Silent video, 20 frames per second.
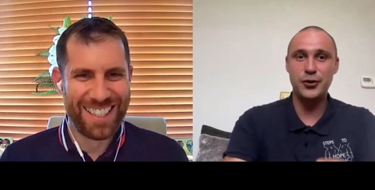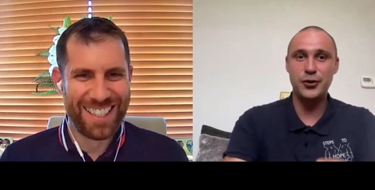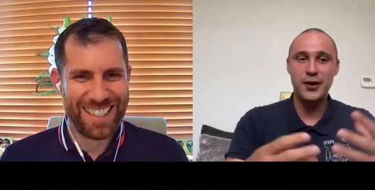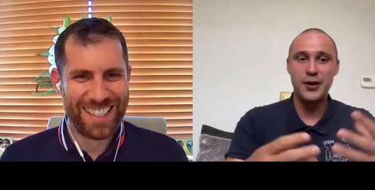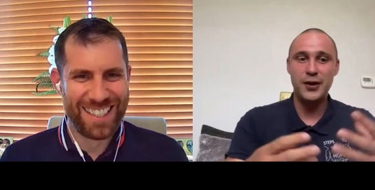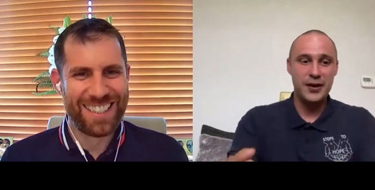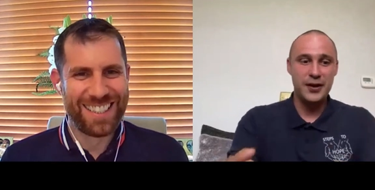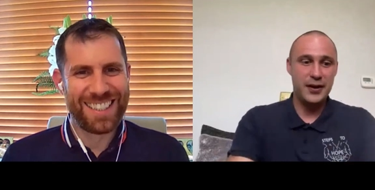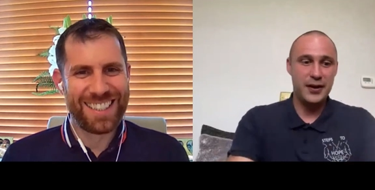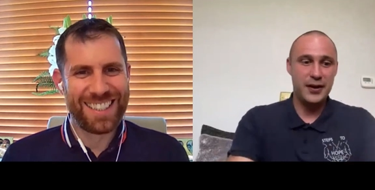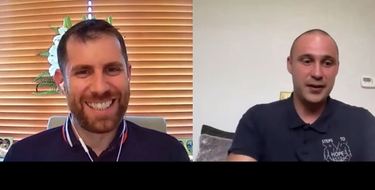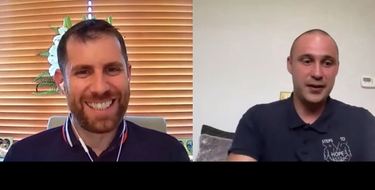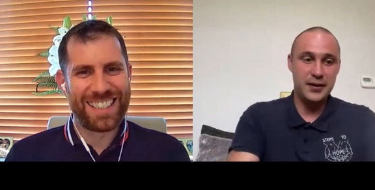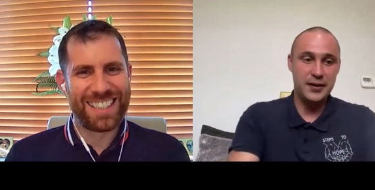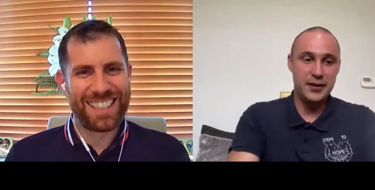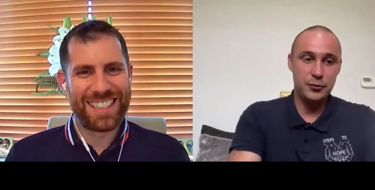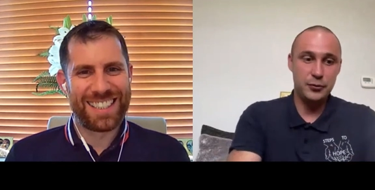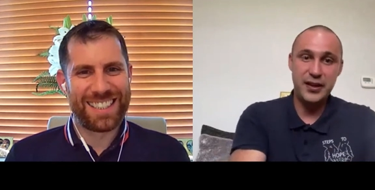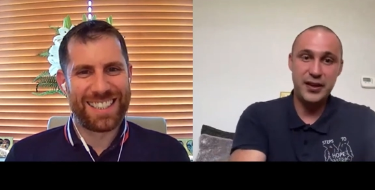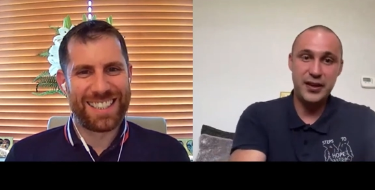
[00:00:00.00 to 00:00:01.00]
Speaker 1: So uh,
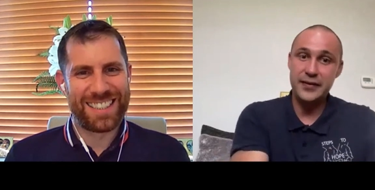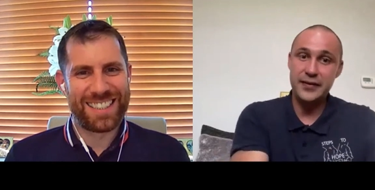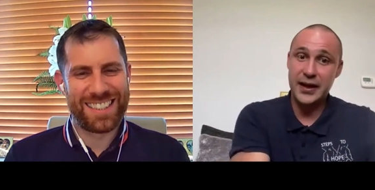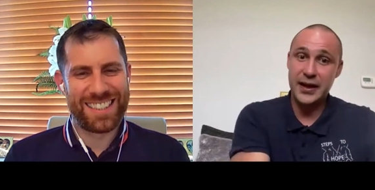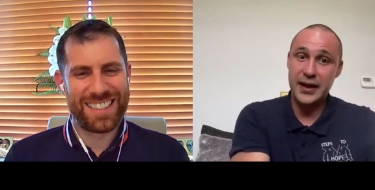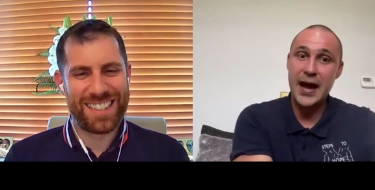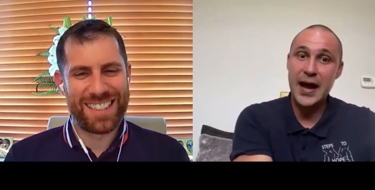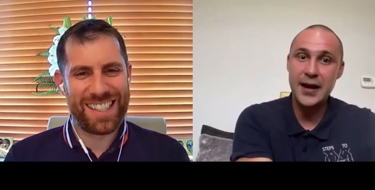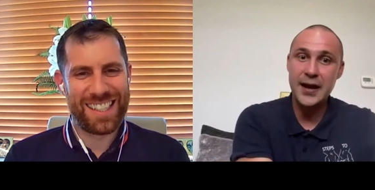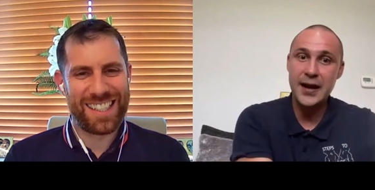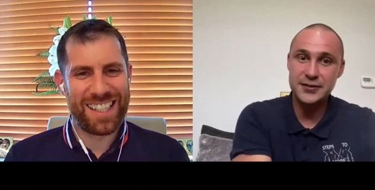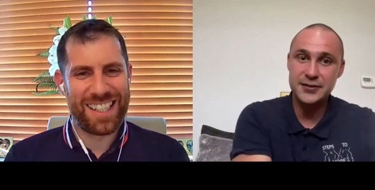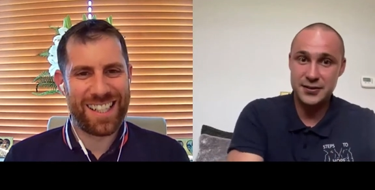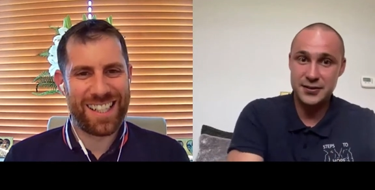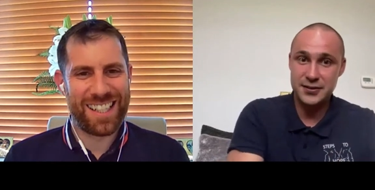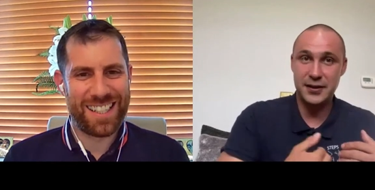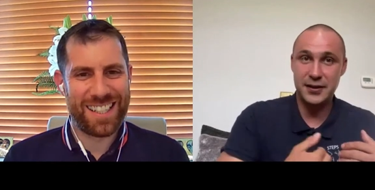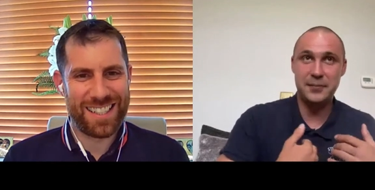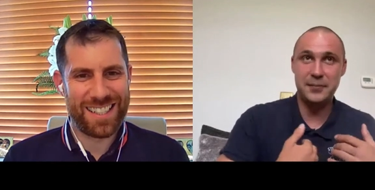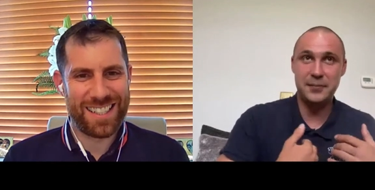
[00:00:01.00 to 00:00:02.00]
he'll take the
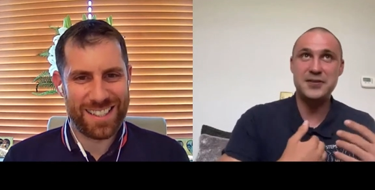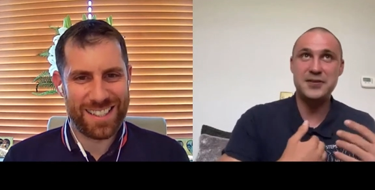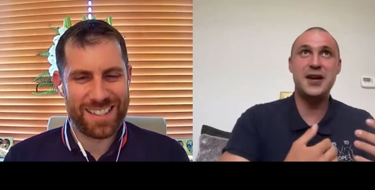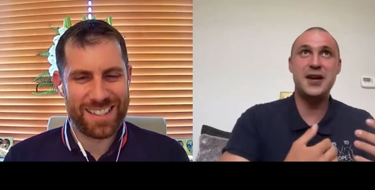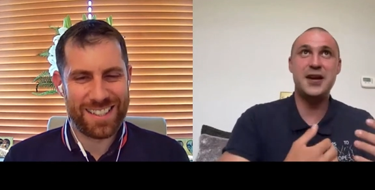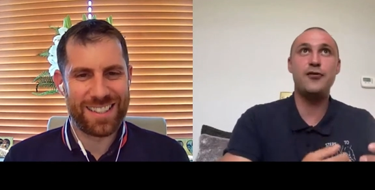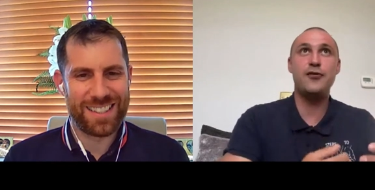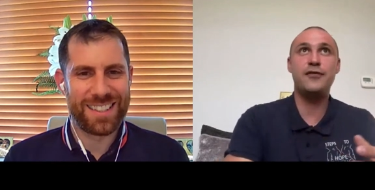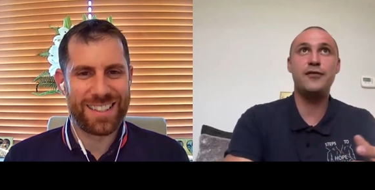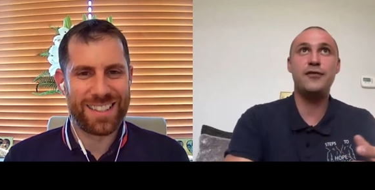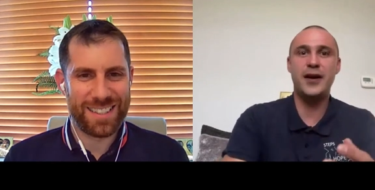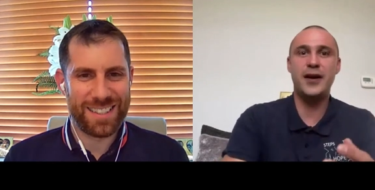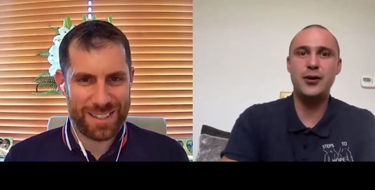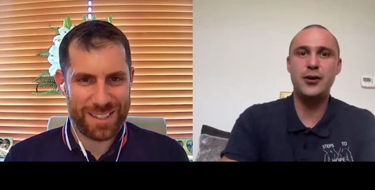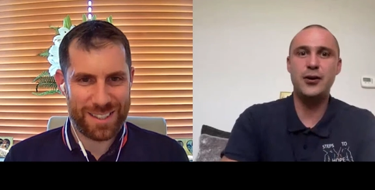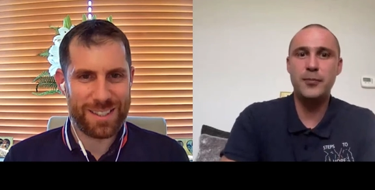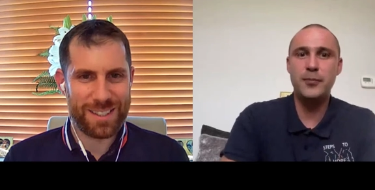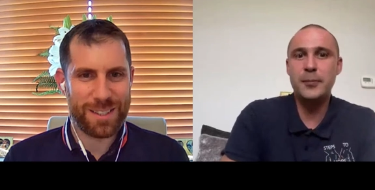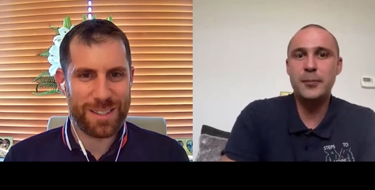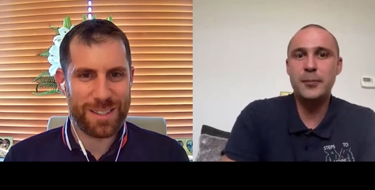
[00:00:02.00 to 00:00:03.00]
cants like myself,
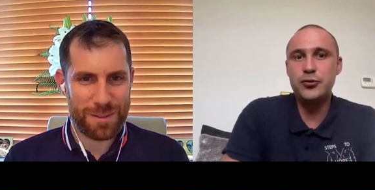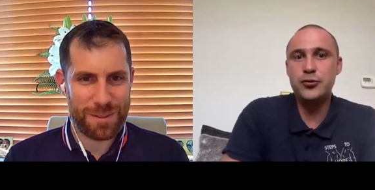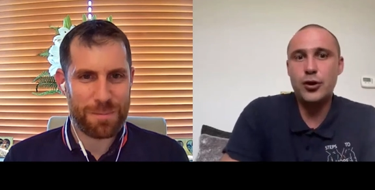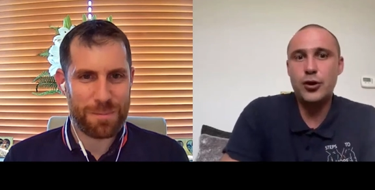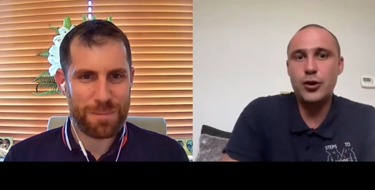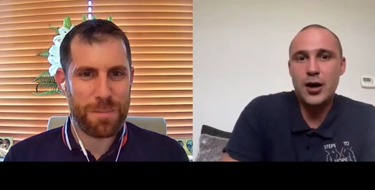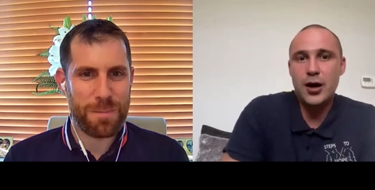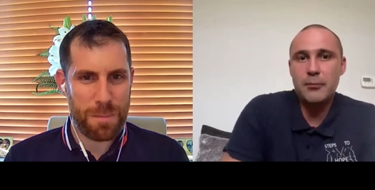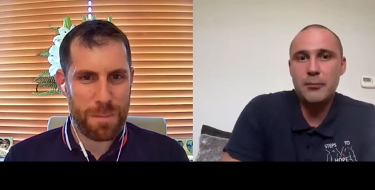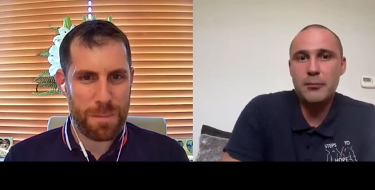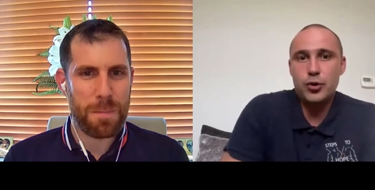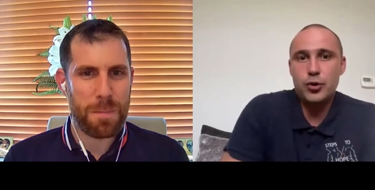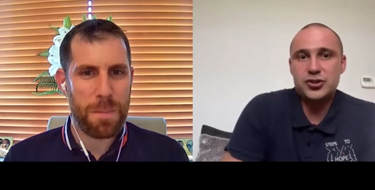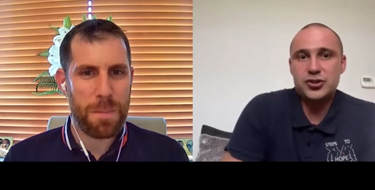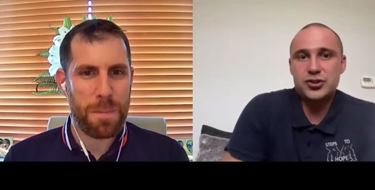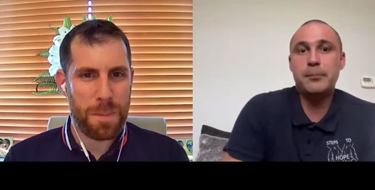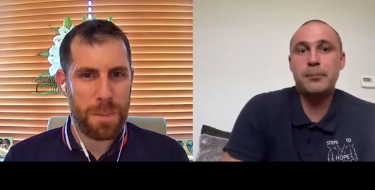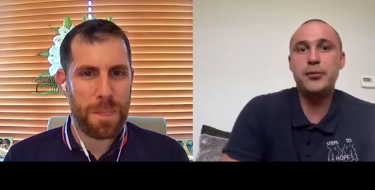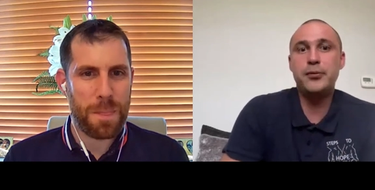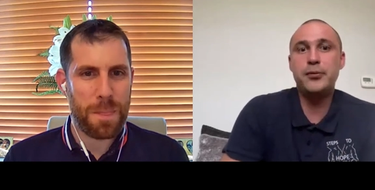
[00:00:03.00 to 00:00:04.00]
and he'll maybe do a, a
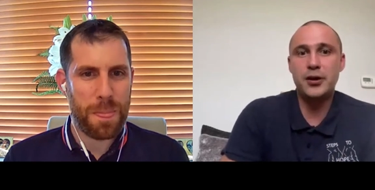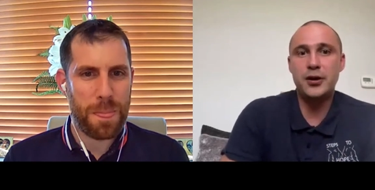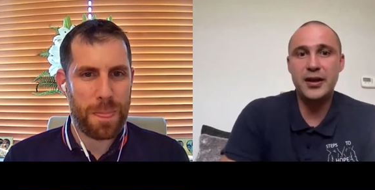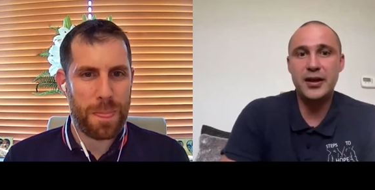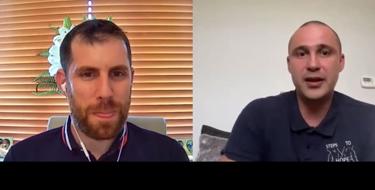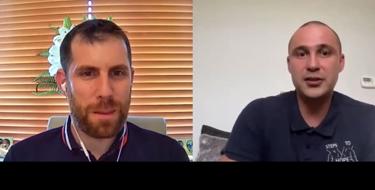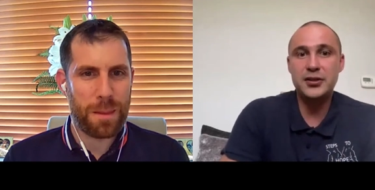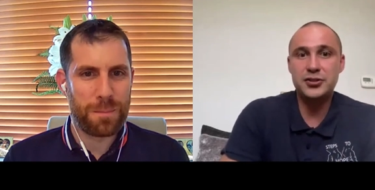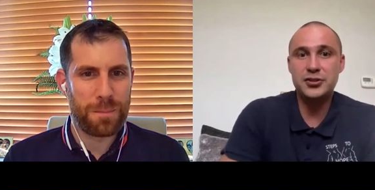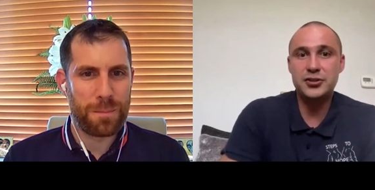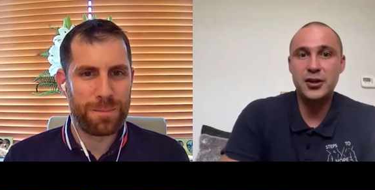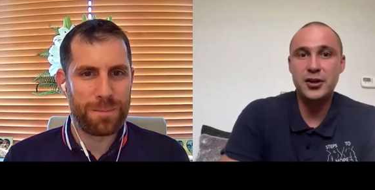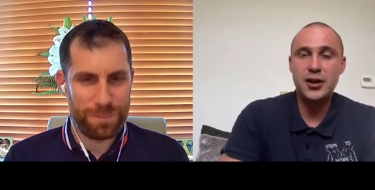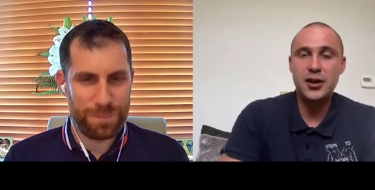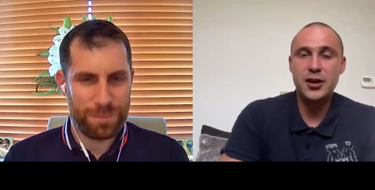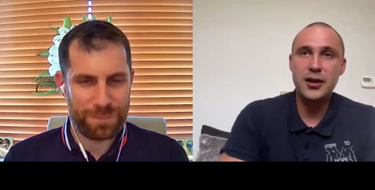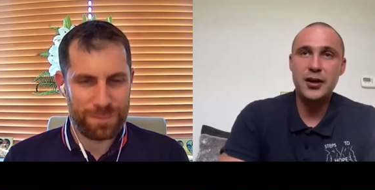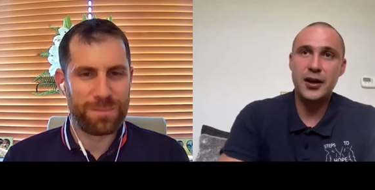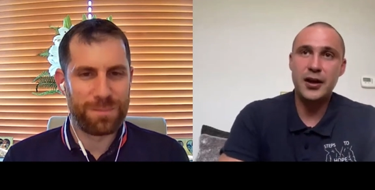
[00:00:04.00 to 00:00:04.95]
more simpler dish.